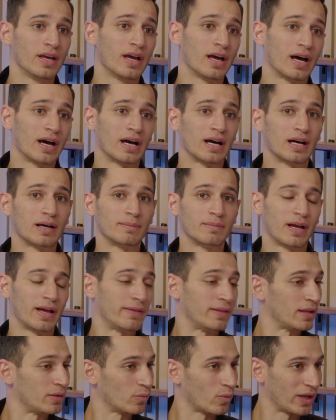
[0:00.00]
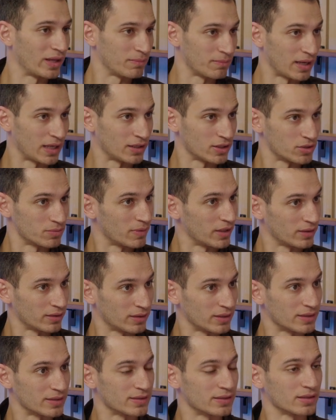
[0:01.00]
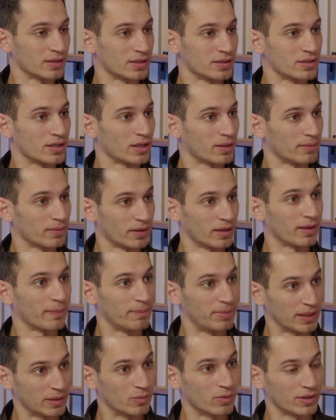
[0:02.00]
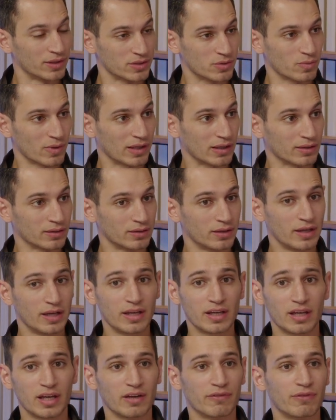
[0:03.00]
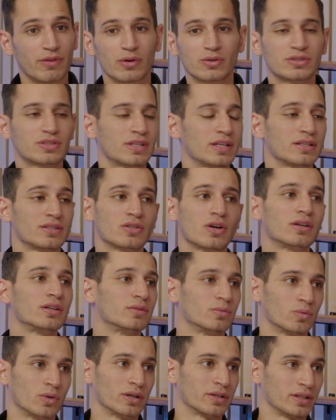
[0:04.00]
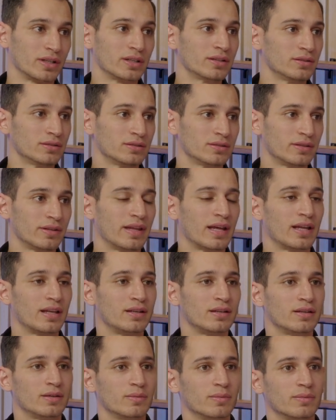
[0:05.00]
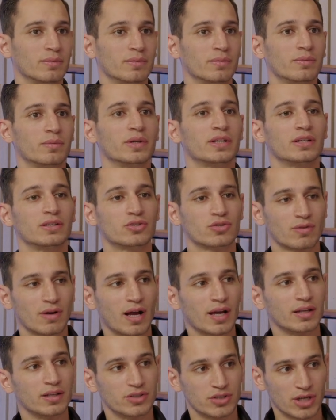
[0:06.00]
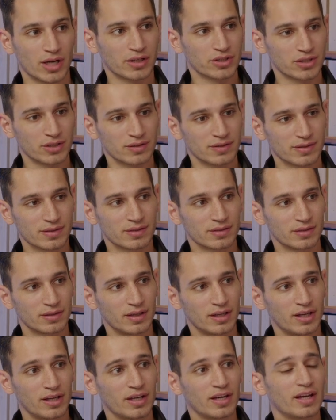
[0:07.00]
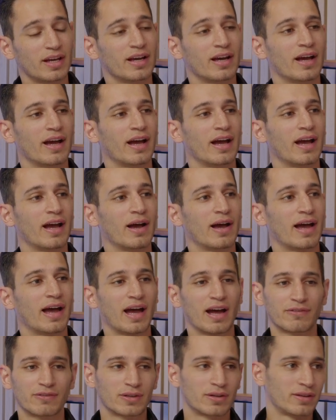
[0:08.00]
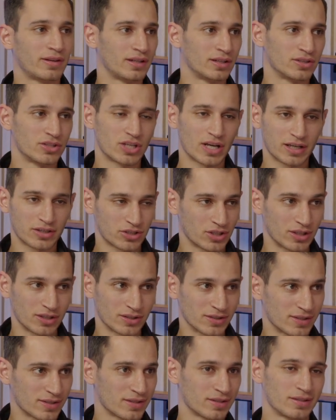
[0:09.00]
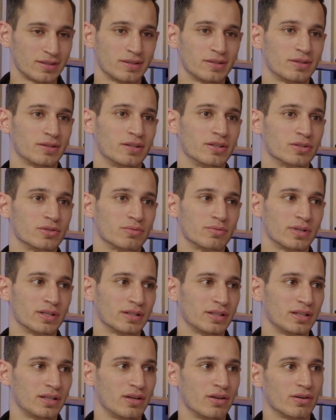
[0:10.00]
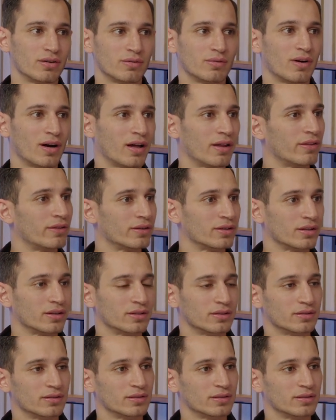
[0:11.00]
And then weight management is a big one as well. Yeah. If those things aren't working, then we could try injections. After the injections, there's really no other